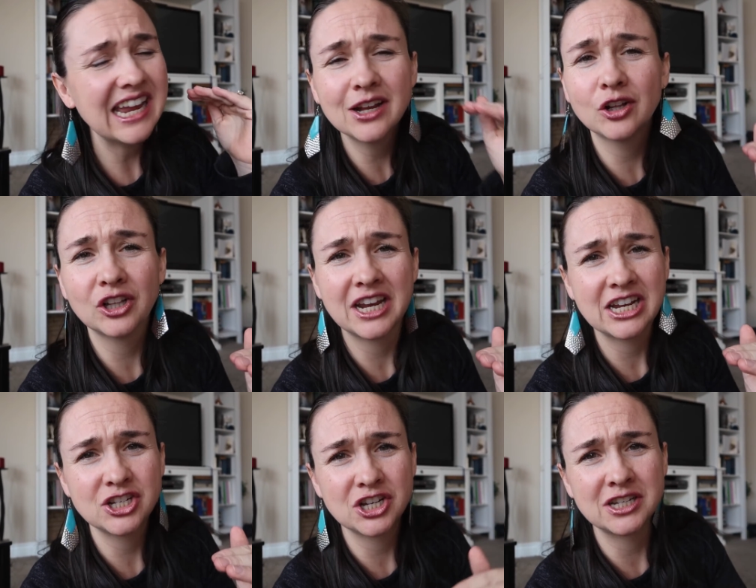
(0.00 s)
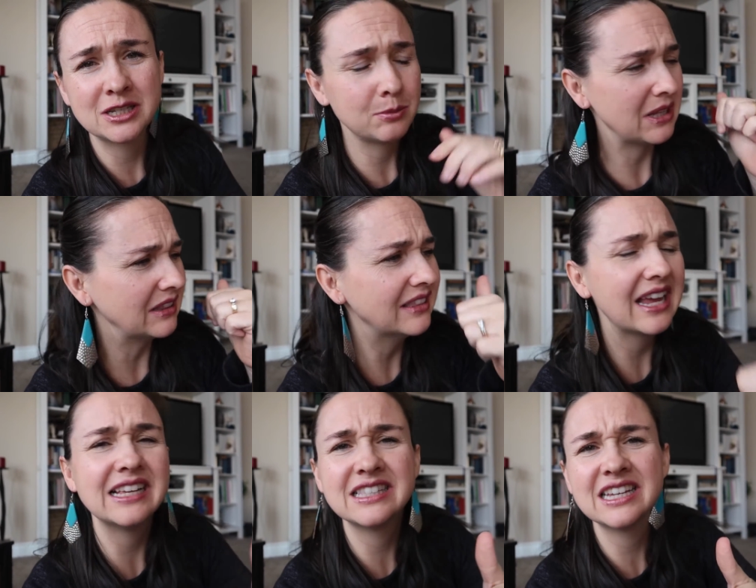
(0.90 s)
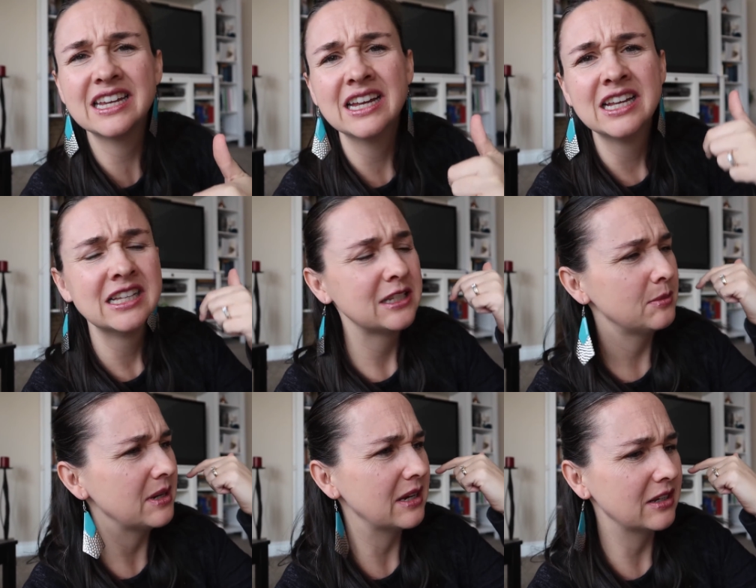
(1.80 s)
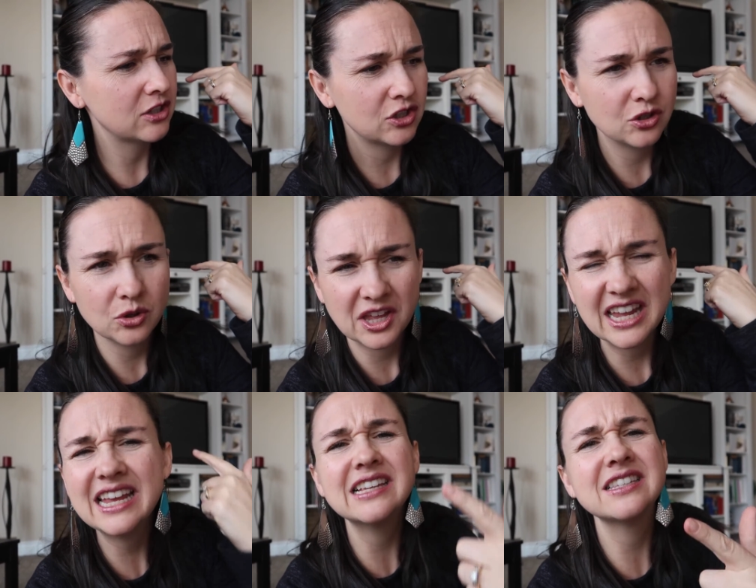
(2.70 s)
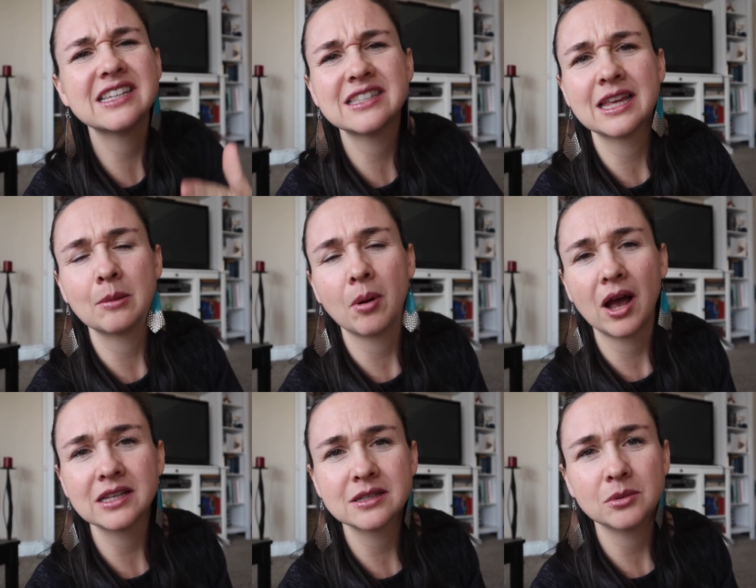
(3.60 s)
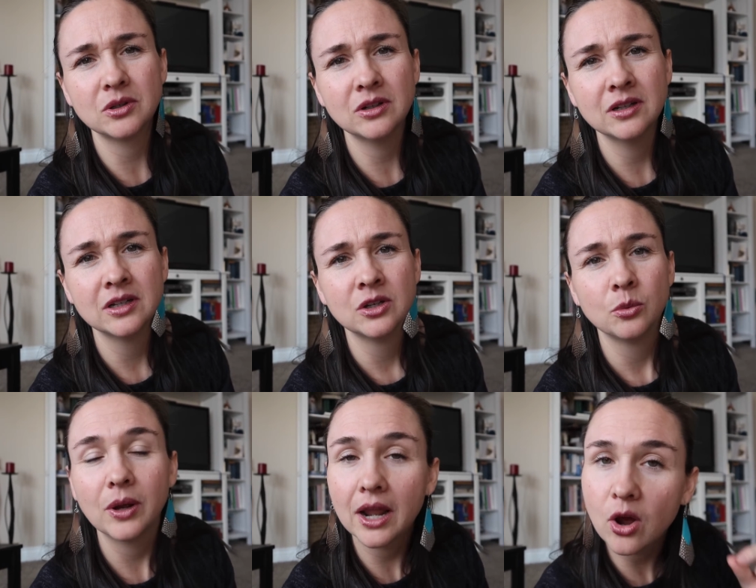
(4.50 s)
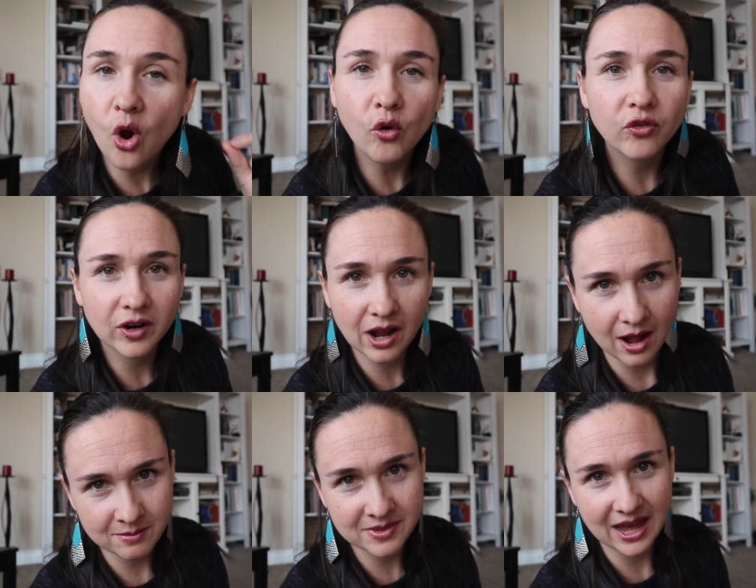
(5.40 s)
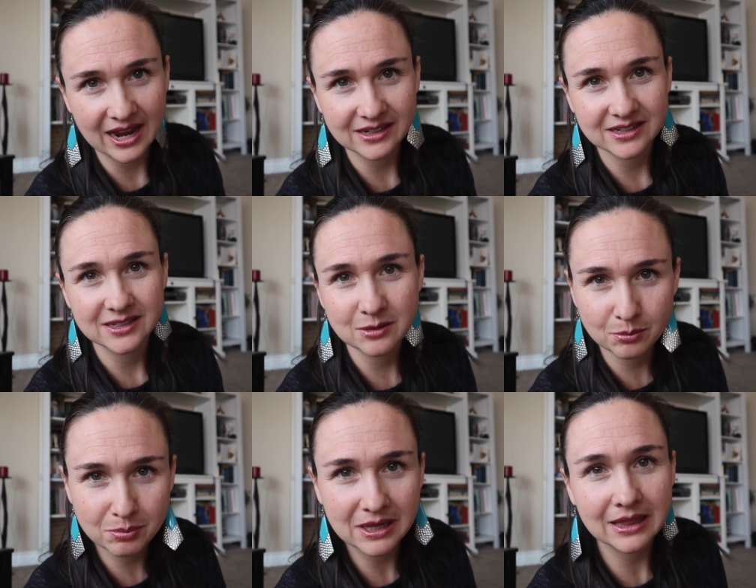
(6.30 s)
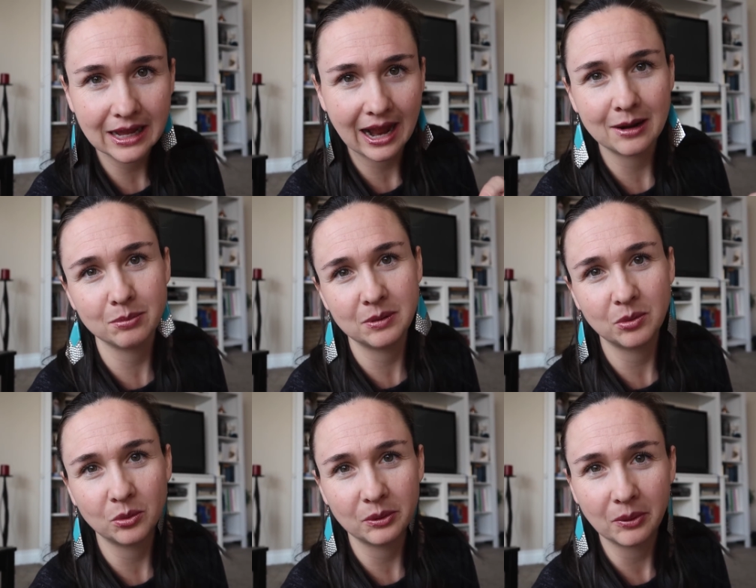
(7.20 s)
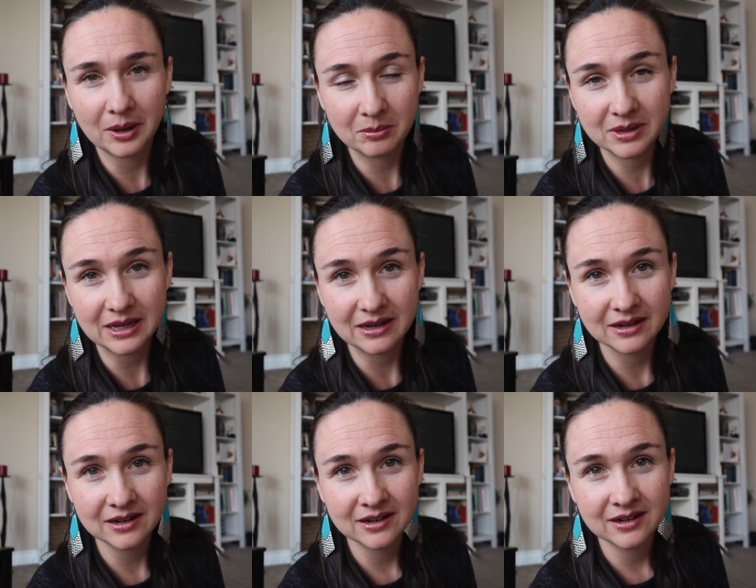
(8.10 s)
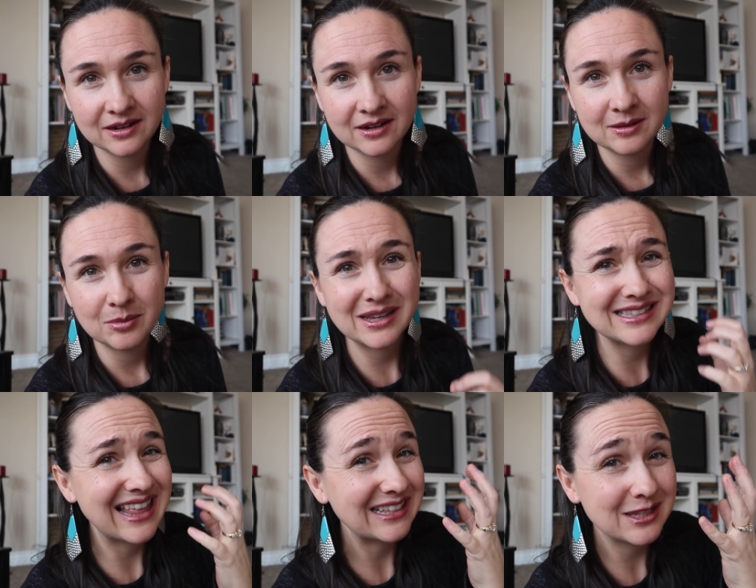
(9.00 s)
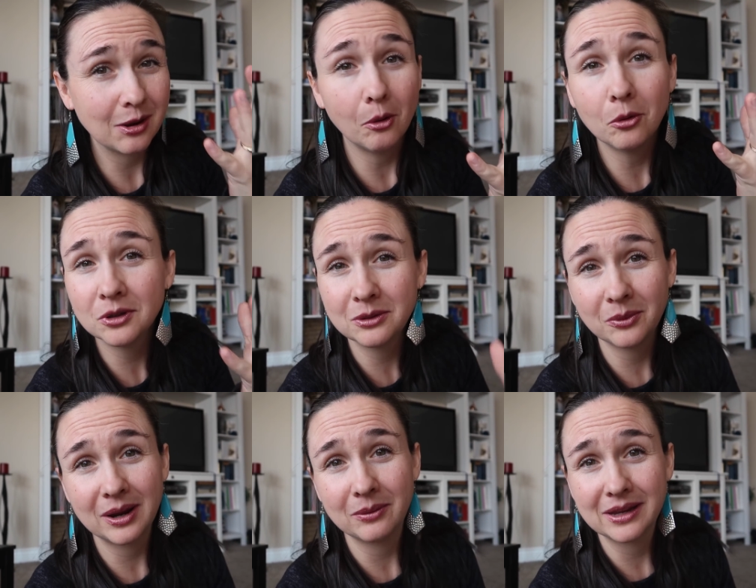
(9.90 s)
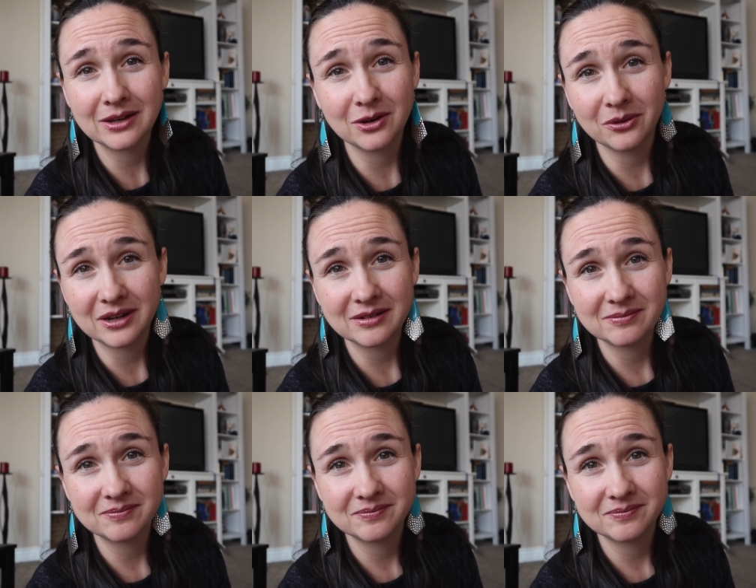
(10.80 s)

inclination to be lazy, to be to do the easiest thing possible. We got to overcome that to be the kind of people we want to be because that's the only way we can do it.